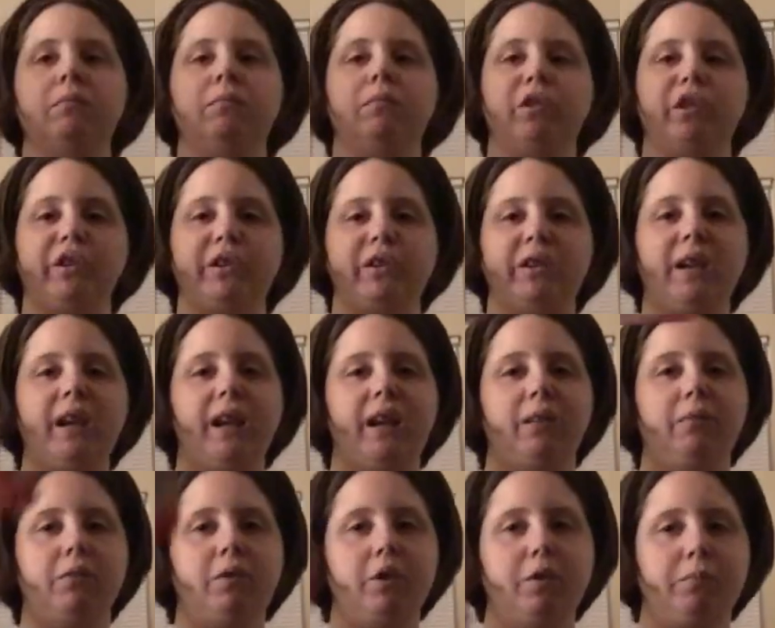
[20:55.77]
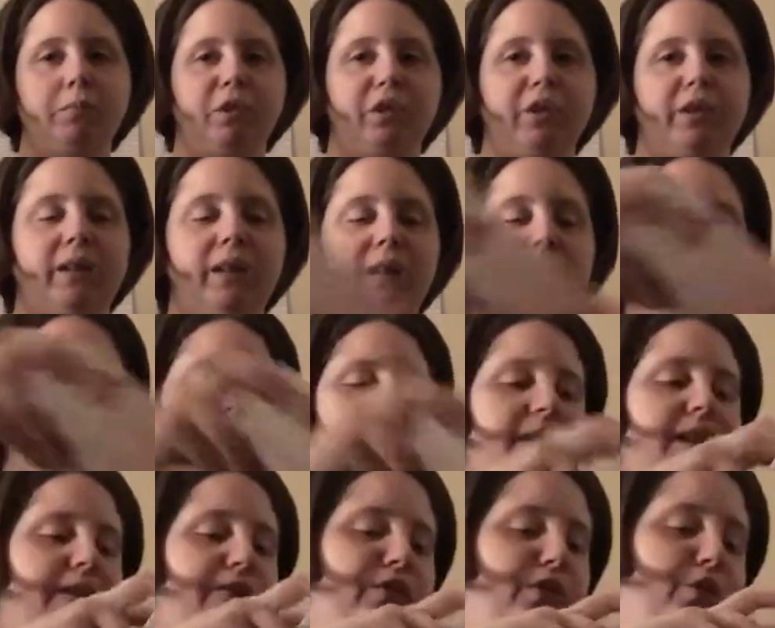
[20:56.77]
More snacks, more the
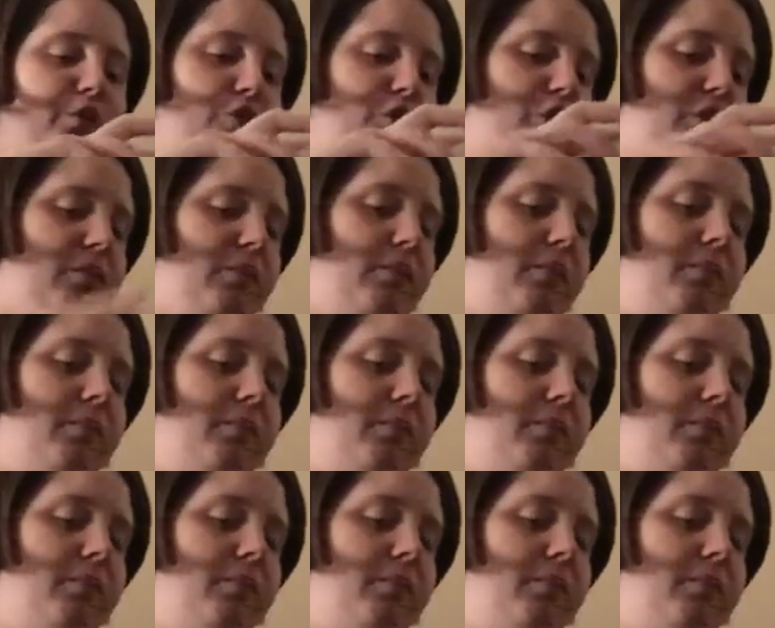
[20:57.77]
teensy fruits.